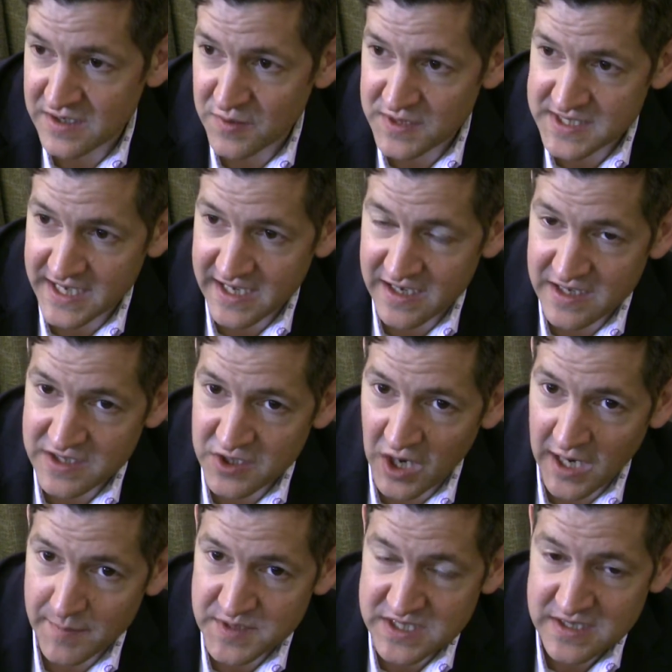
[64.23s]
do is they can
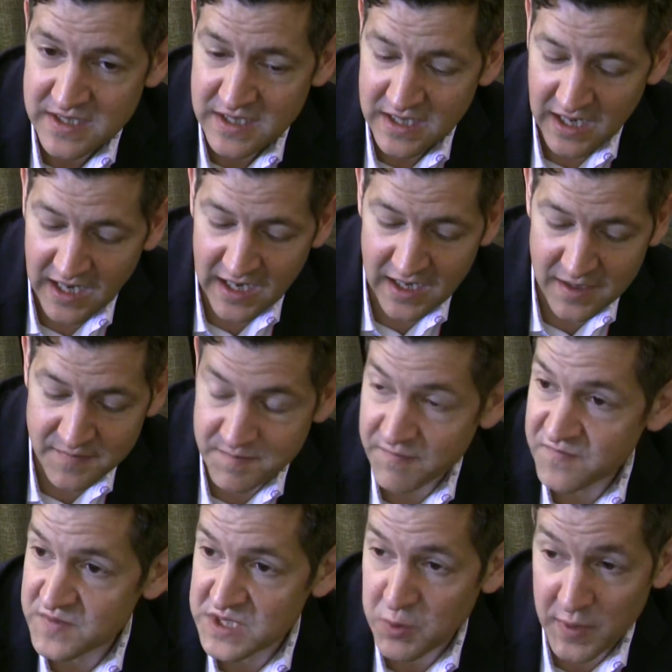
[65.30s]
adopt
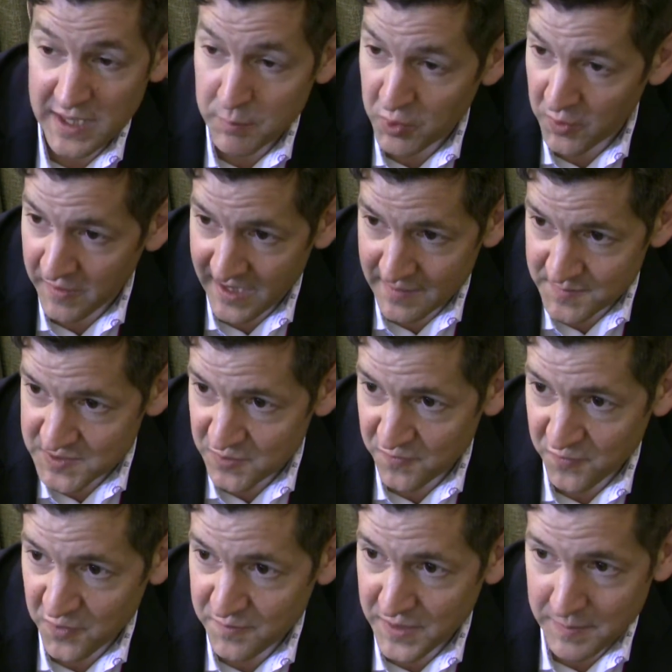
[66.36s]
um, screening programs. So
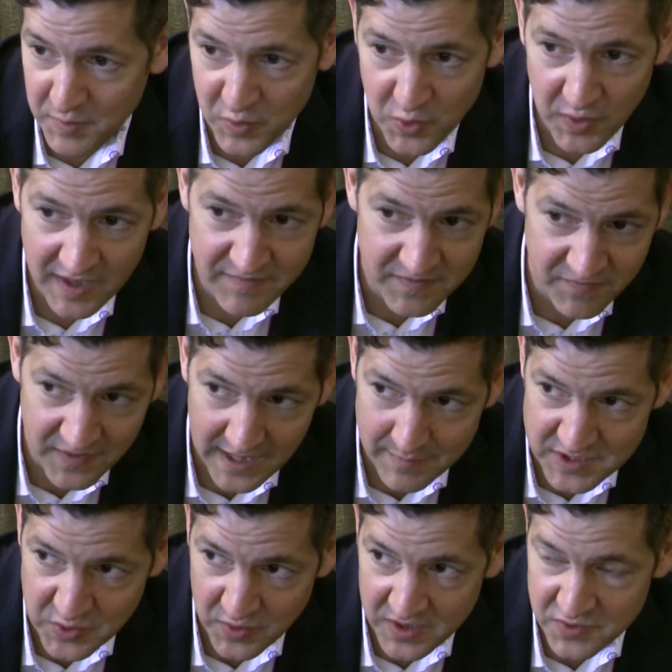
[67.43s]
for people who have
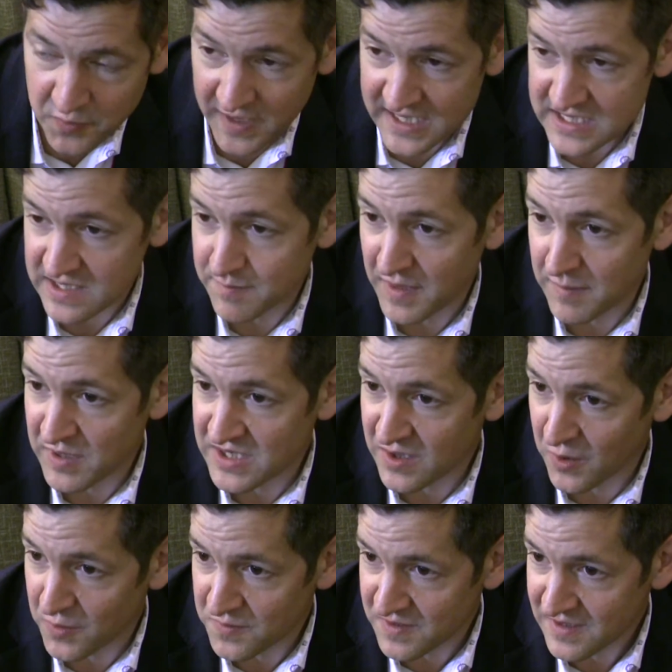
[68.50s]
inflammatory arthritis and maybe
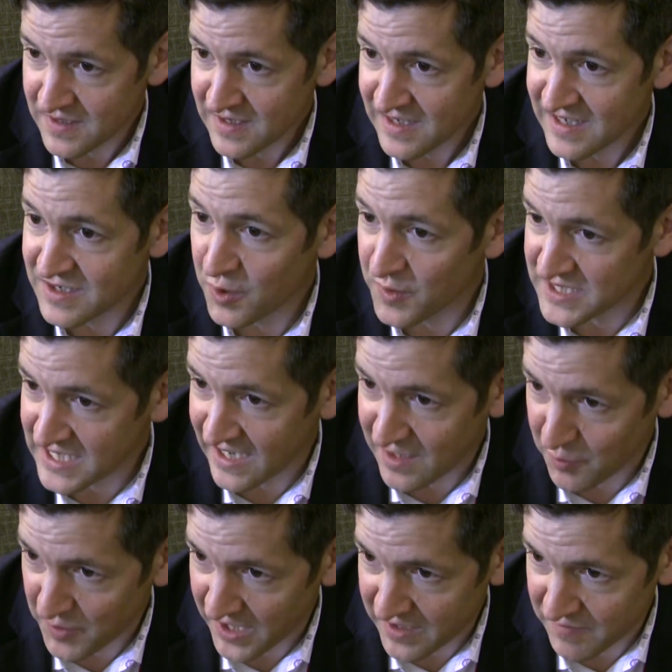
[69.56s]
don't know exactly
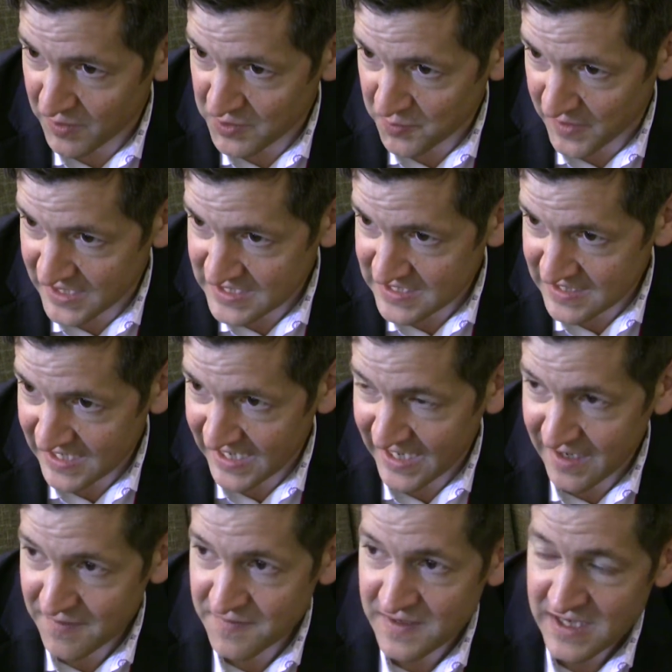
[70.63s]
what kind of arthritis that they
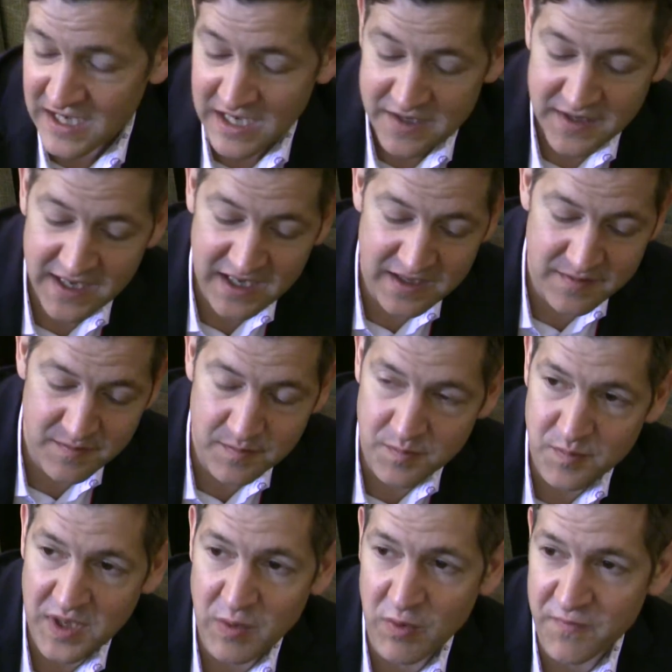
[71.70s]
have, they can
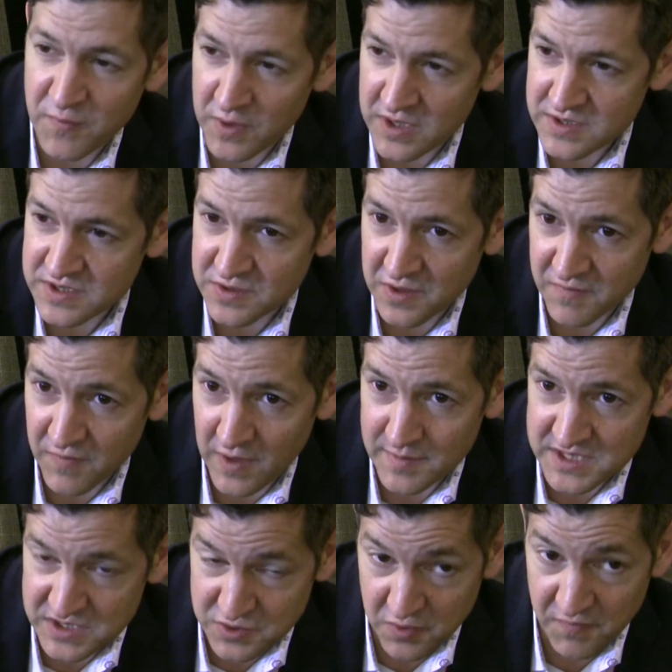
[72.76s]
be referred to their
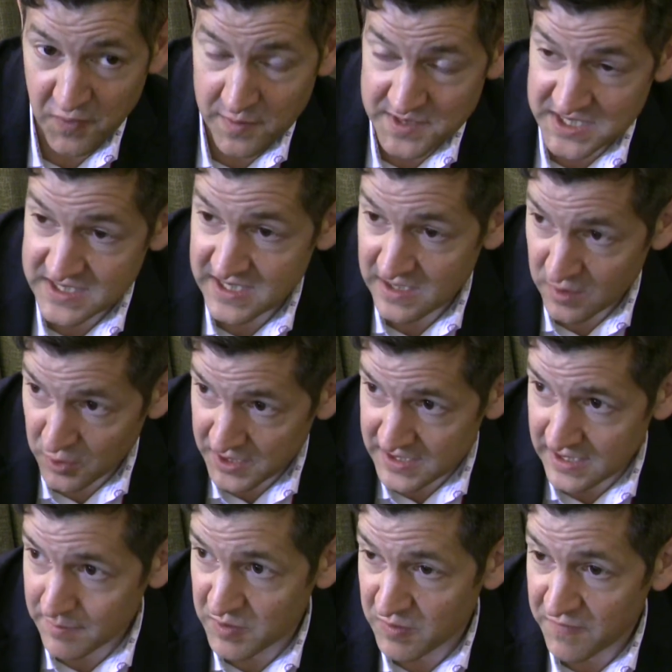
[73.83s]
pharmacist or pharmacists can look at
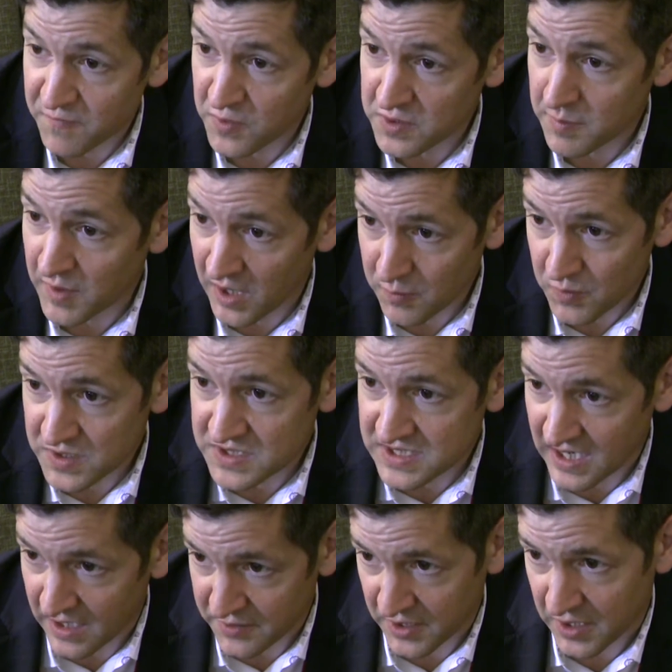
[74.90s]
them and refer them onwards
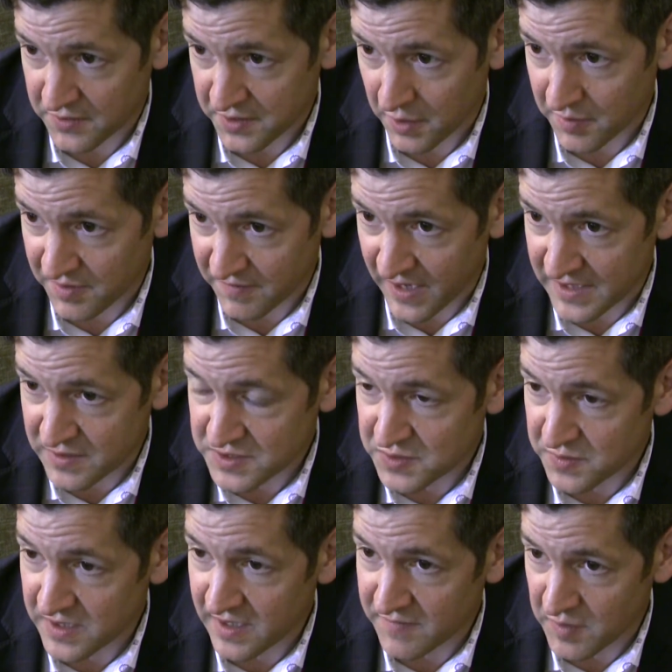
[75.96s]
to other healthcare providers who
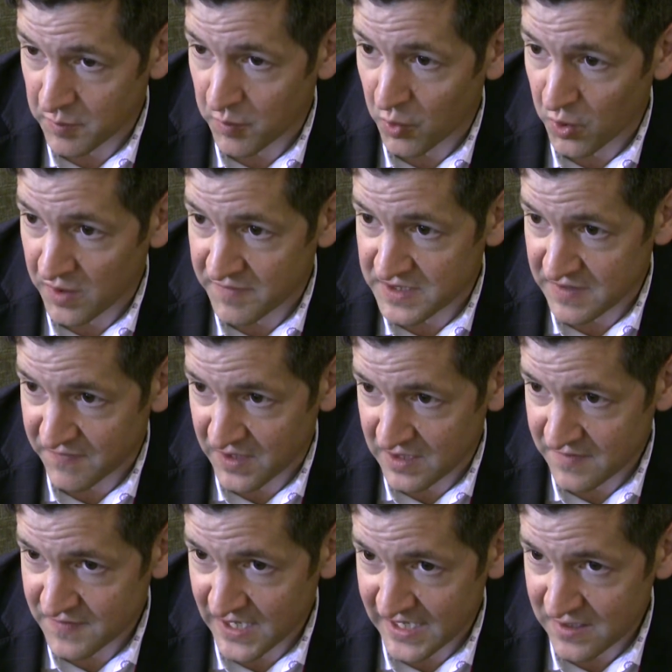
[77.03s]
can give them more of a
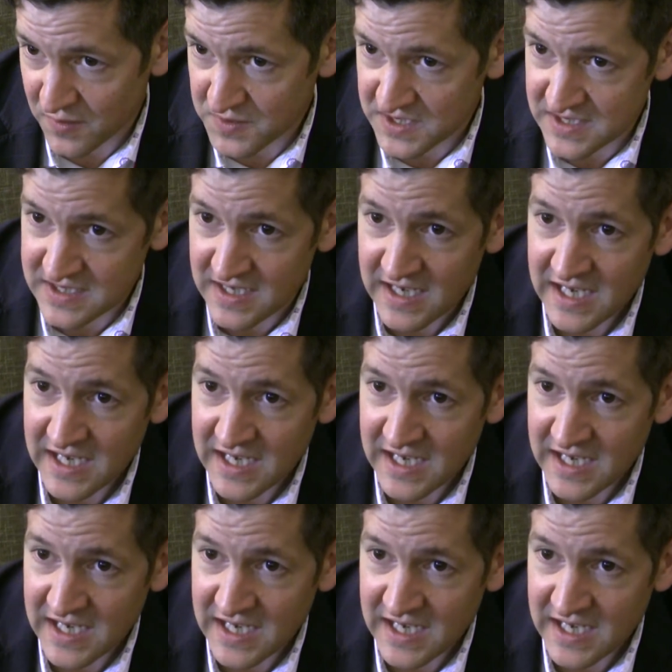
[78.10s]
definitive diagnosis.